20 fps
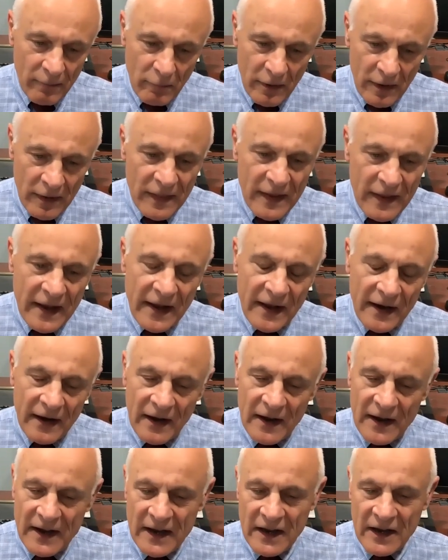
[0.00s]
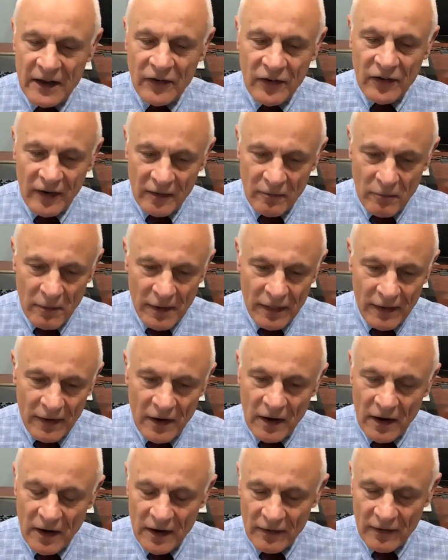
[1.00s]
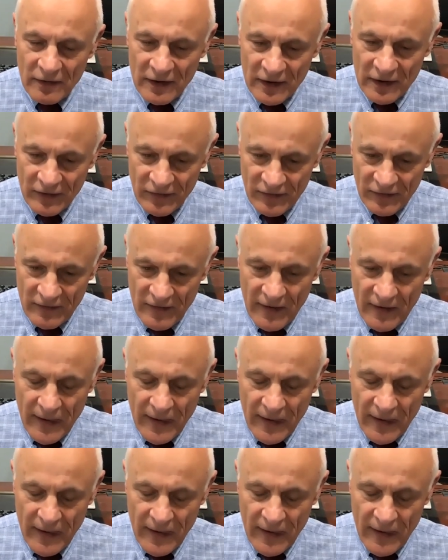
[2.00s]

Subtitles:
the NIH and with Congress